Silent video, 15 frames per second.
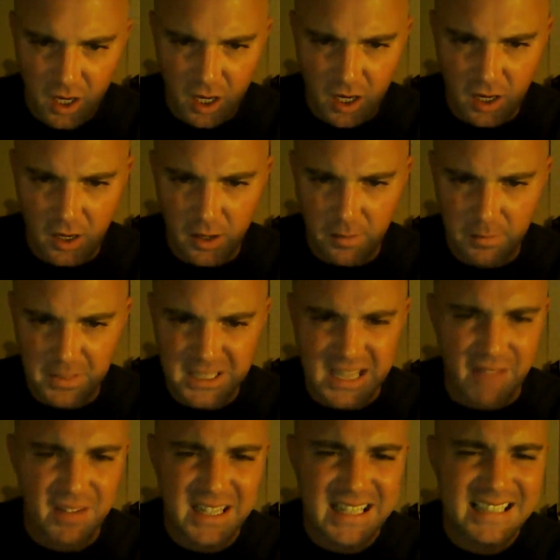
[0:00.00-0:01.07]

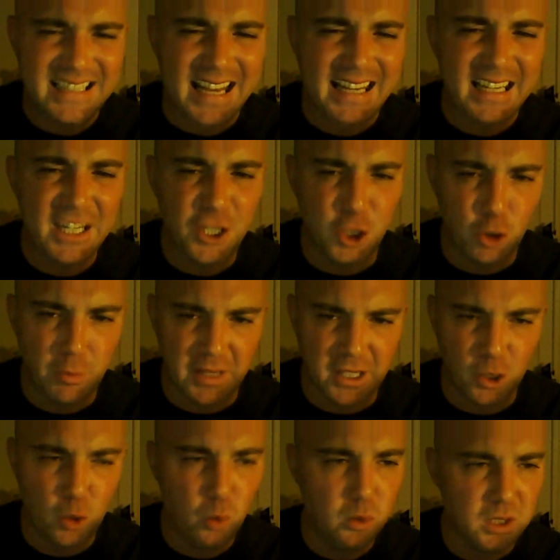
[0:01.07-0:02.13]
70-second human
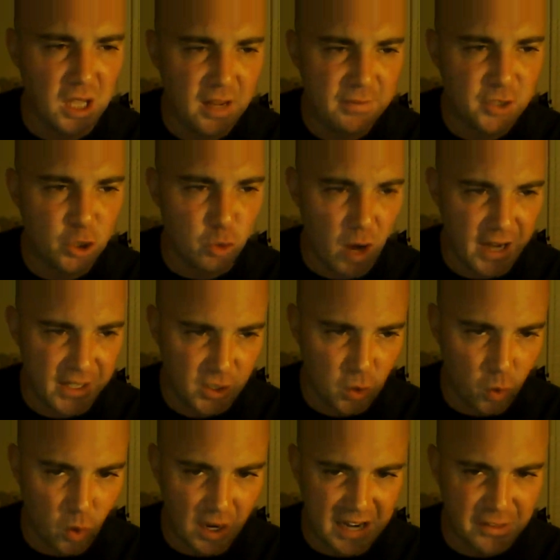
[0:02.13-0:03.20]
who loves
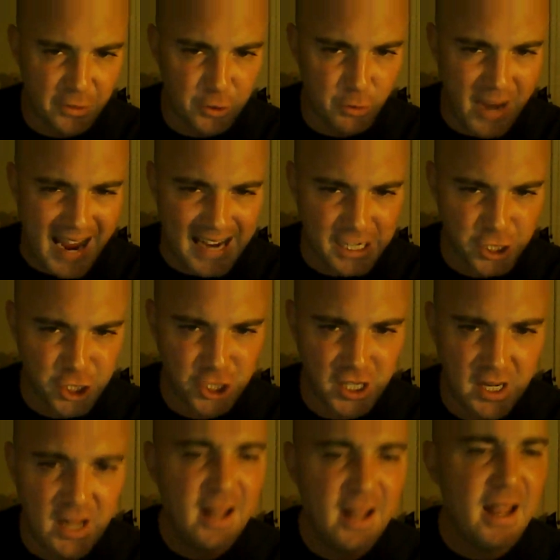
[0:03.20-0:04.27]
grindcore and thrash,
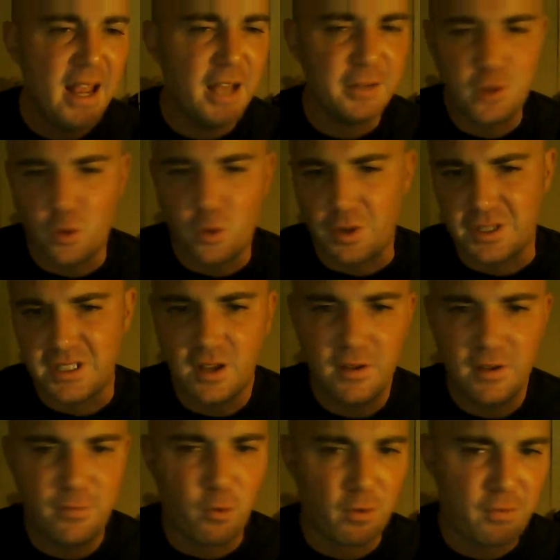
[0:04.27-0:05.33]
and of course
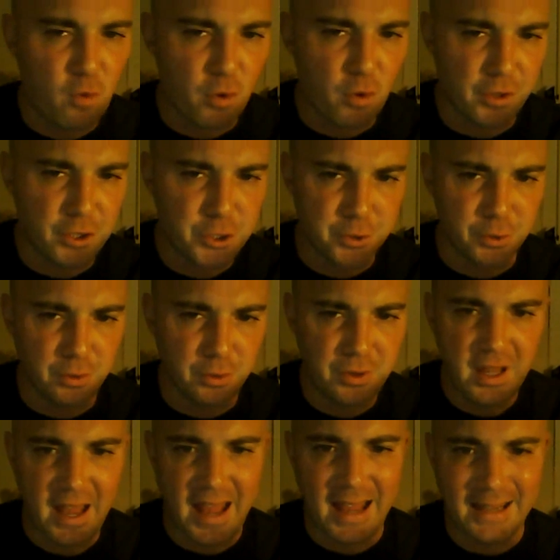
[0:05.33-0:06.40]
444 the truth
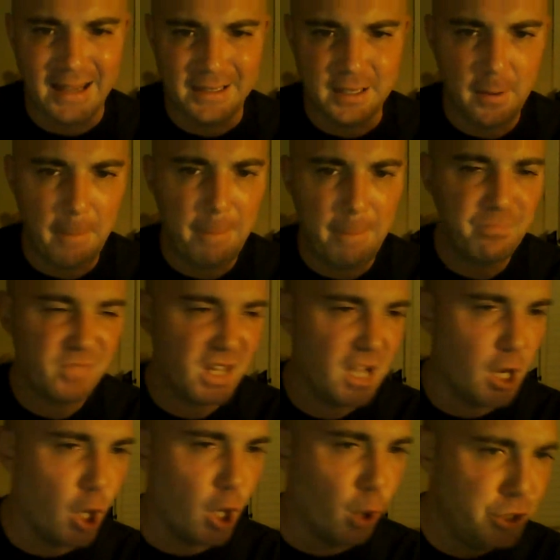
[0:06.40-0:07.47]
and
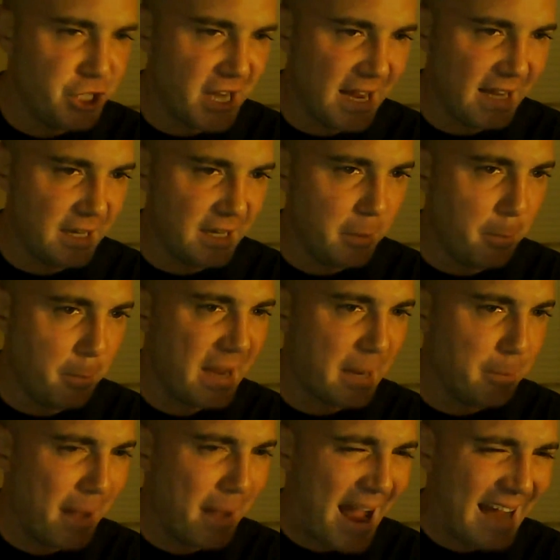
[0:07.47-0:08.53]
OJ
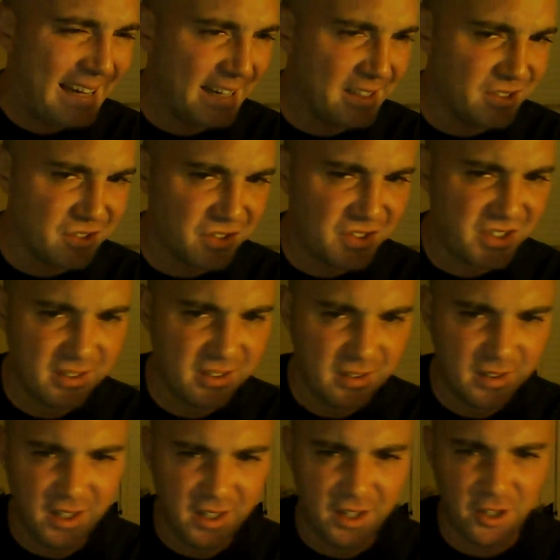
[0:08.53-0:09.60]
McBaggins.
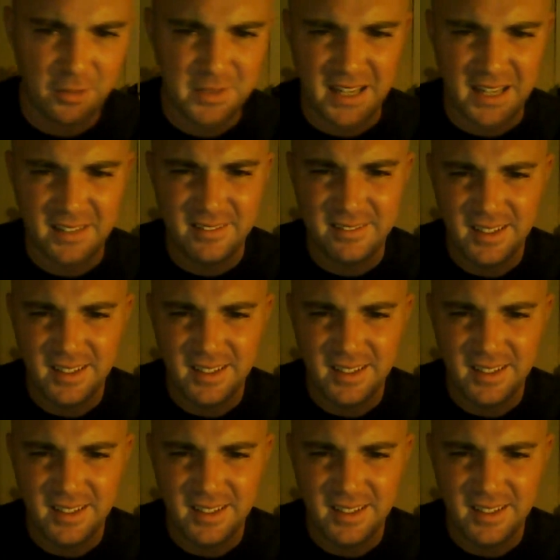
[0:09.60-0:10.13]
You know what I'm saying?